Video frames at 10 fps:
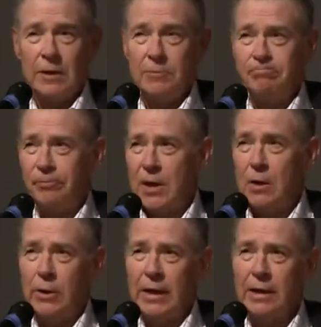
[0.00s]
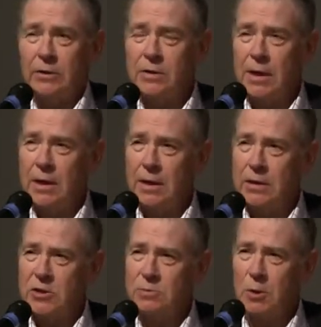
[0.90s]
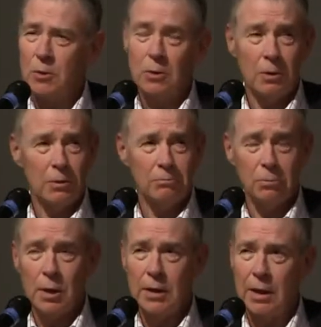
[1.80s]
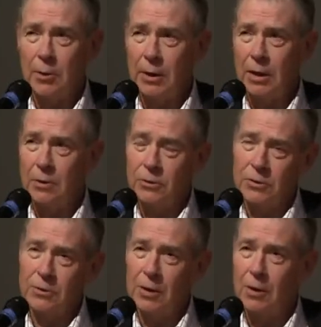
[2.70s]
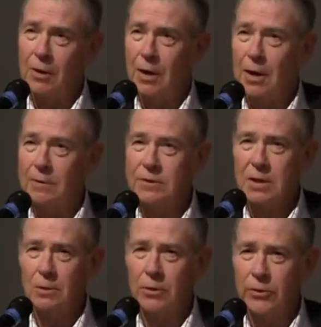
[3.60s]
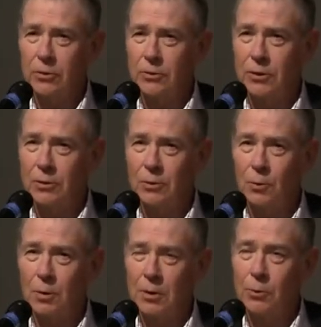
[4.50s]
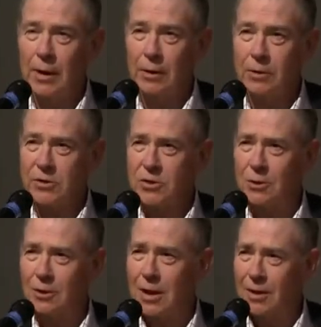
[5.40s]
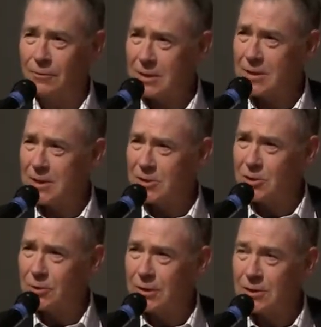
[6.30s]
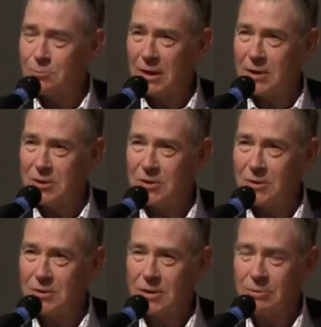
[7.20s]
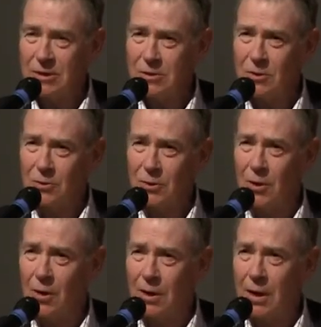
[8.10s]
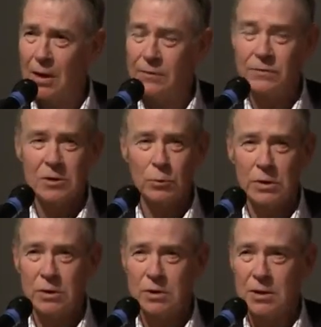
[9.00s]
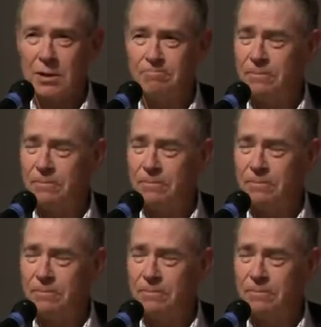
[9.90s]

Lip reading: of going out and taking a smoke break, I would go to the archives and look through the old water records. So a lot of this history is based on some of these old archives, which